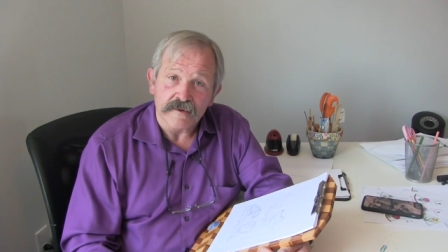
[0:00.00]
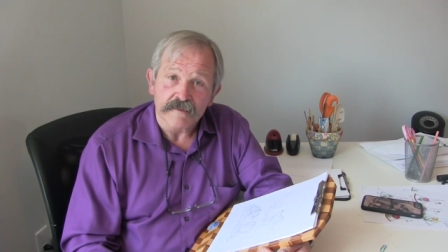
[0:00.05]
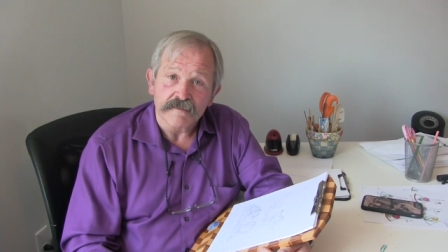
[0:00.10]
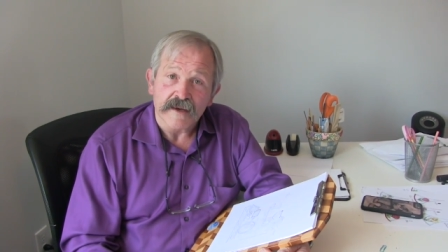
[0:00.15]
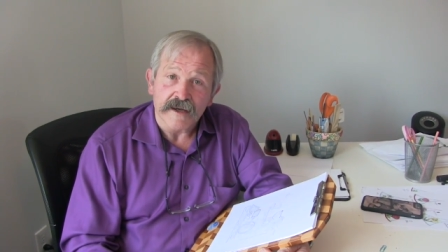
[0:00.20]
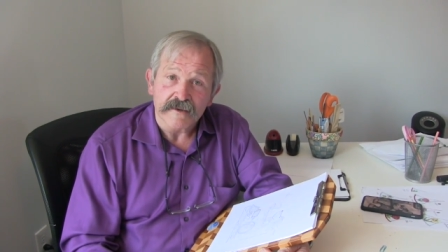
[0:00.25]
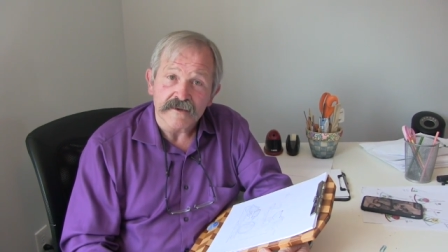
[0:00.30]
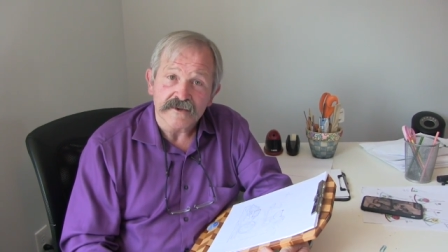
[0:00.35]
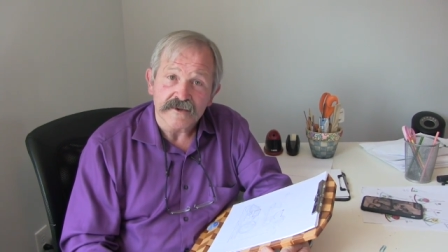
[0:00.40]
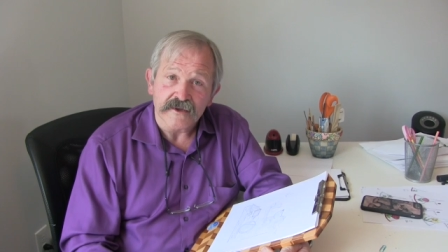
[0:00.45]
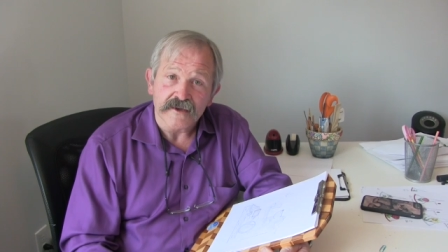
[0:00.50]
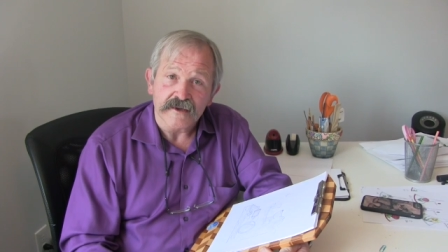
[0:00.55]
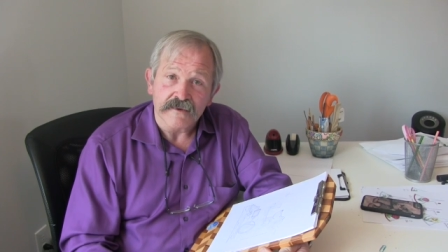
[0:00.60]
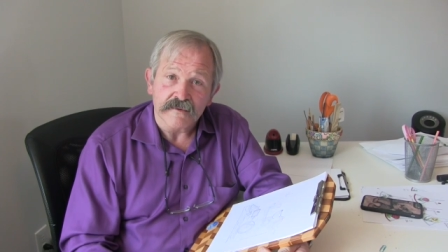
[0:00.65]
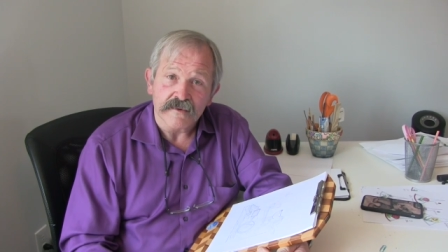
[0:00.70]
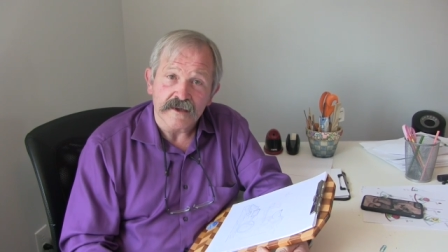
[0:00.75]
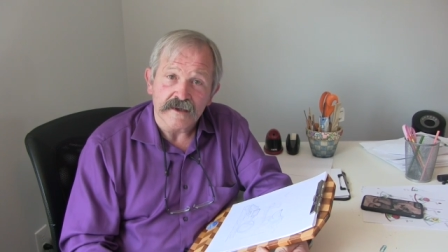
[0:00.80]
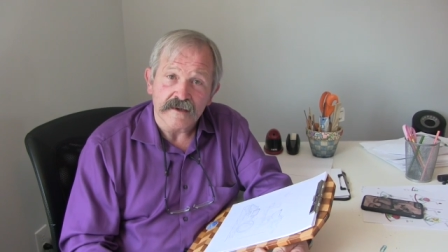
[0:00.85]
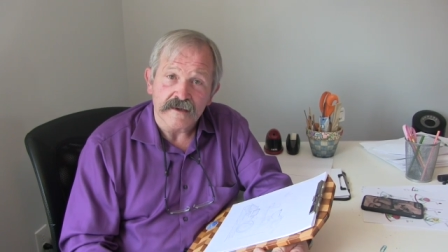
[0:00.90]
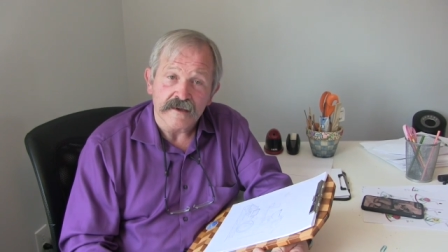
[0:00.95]
We might show you
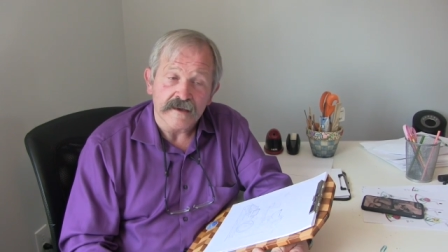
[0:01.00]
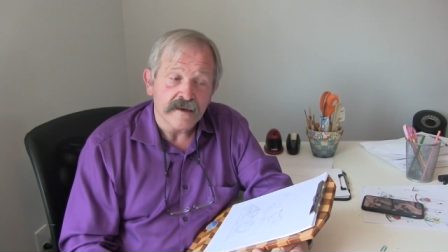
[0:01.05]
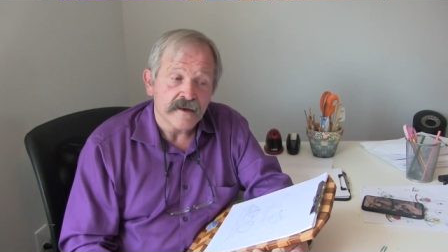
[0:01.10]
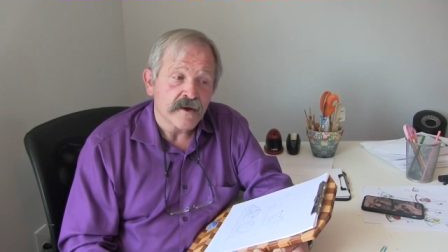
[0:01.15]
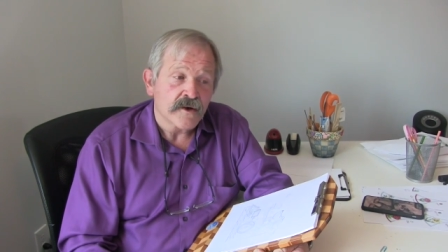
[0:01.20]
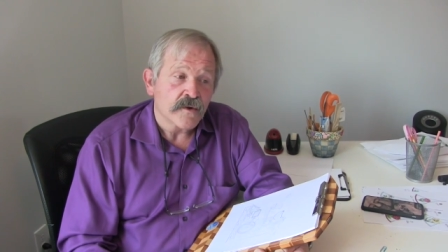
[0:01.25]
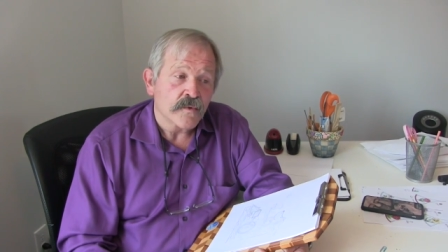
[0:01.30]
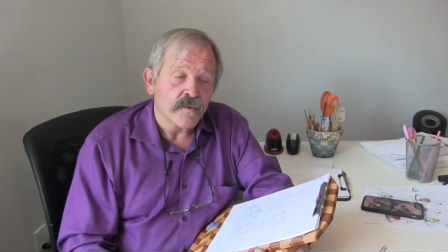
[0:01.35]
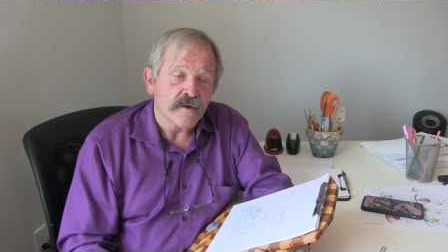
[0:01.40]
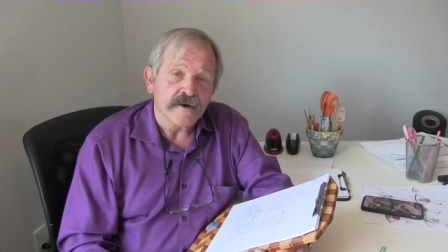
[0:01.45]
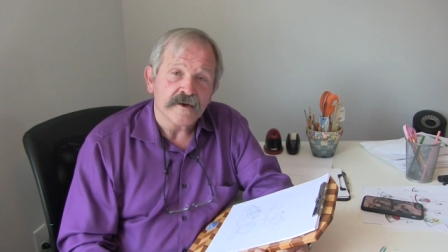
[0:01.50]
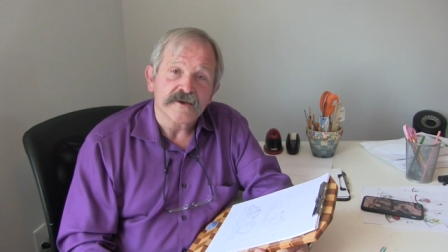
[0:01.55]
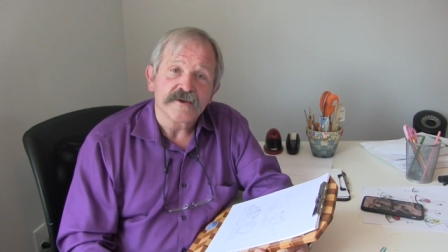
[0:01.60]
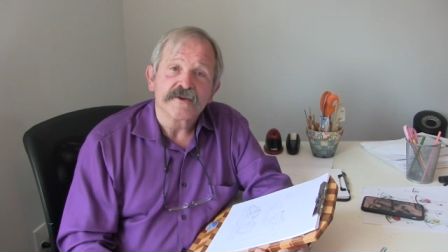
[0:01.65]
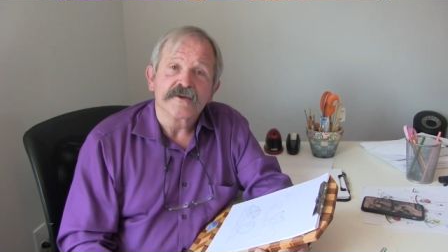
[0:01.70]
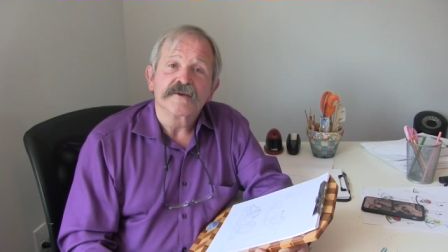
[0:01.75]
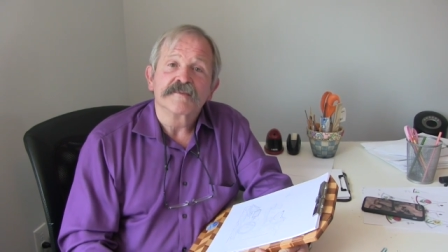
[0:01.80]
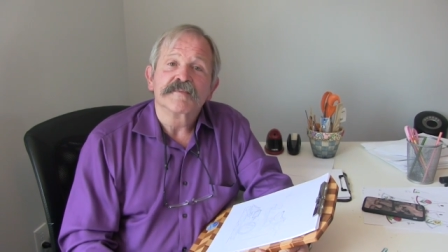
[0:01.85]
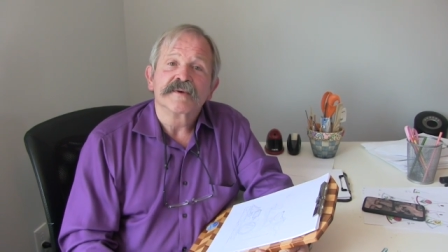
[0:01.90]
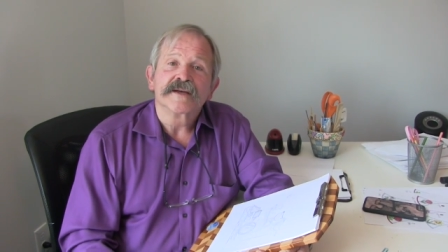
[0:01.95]
one or
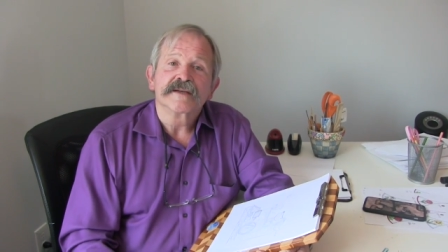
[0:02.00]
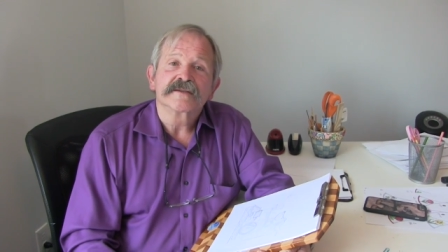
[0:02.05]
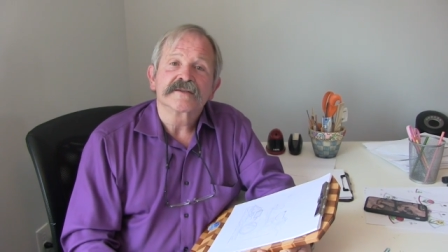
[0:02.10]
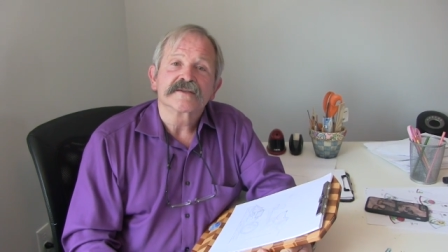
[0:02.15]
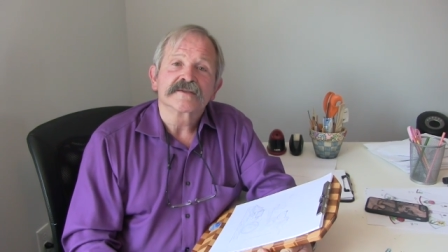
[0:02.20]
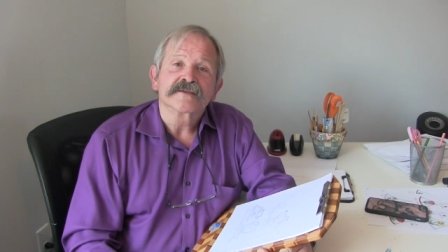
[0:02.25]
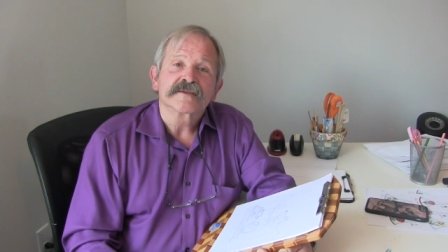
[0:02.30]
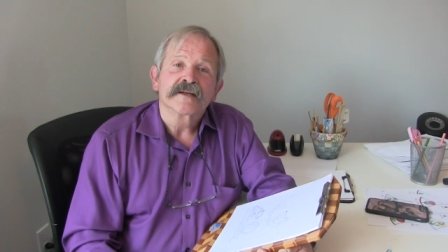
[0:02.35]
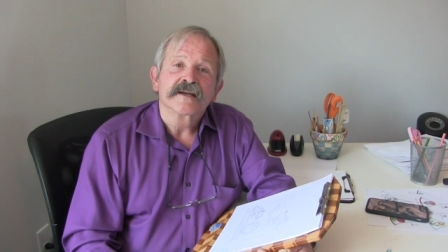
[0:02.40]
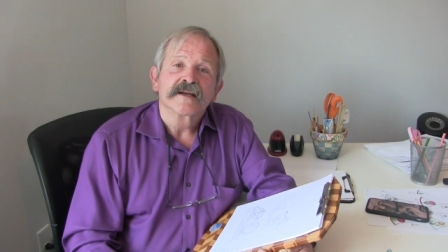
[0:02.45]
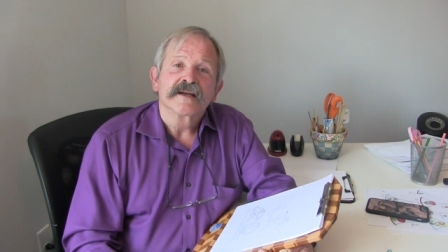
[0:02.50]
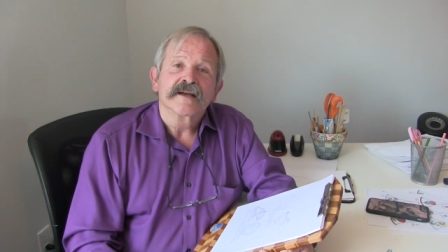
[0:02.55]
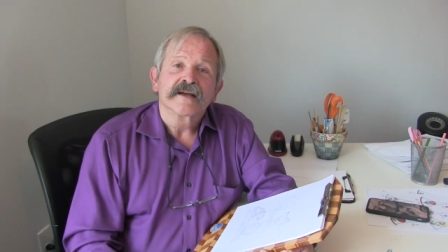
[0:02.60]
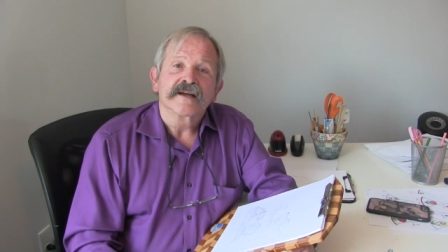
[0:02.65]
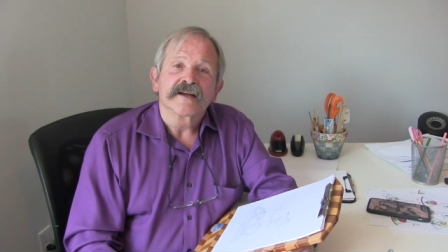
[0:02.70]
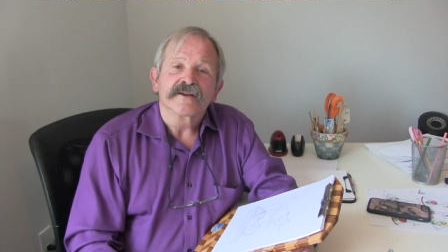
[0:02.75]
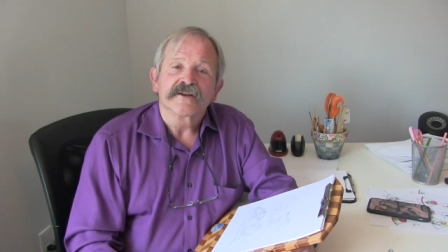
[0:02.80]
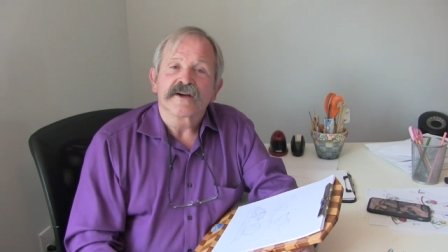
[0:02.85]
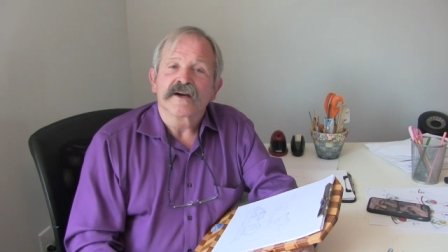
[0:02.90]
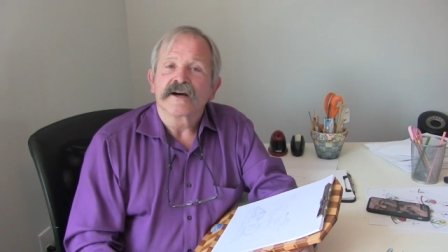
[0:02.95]
two of the pieces
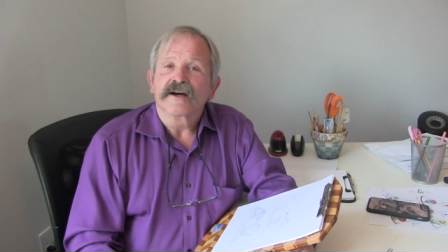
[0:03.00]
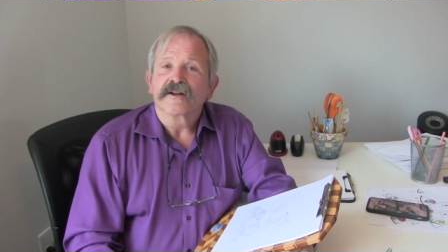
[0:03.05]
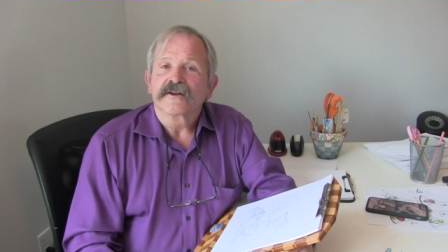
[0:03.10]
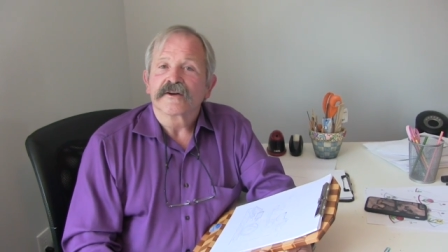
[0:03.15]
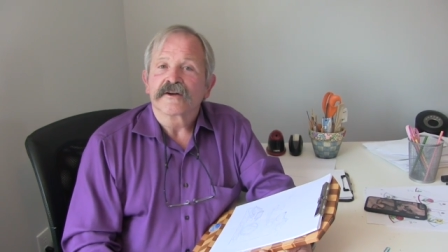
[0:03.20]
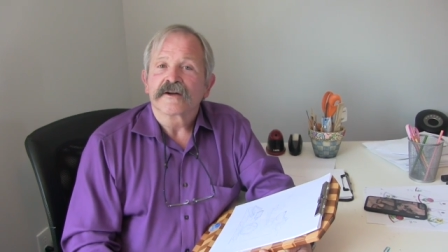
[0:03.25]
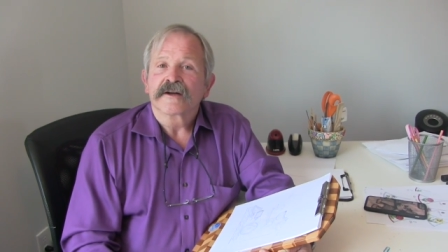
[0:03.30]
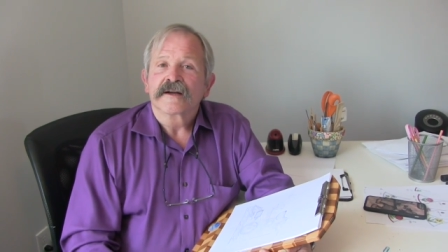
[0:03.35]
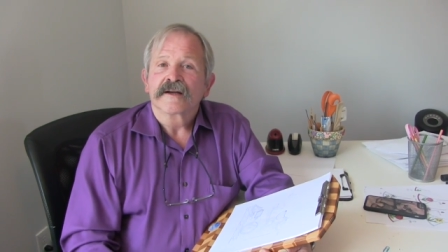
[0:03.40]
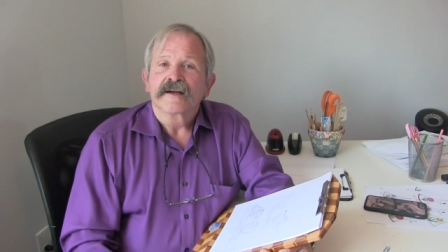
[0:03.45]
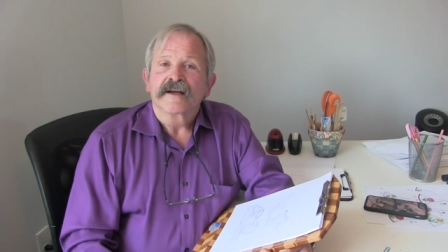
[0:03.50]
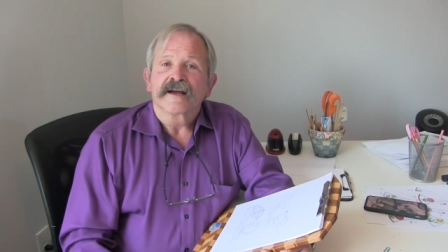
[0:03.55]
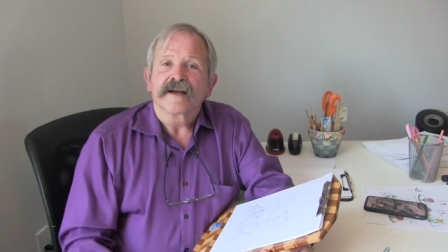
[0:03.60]
in color,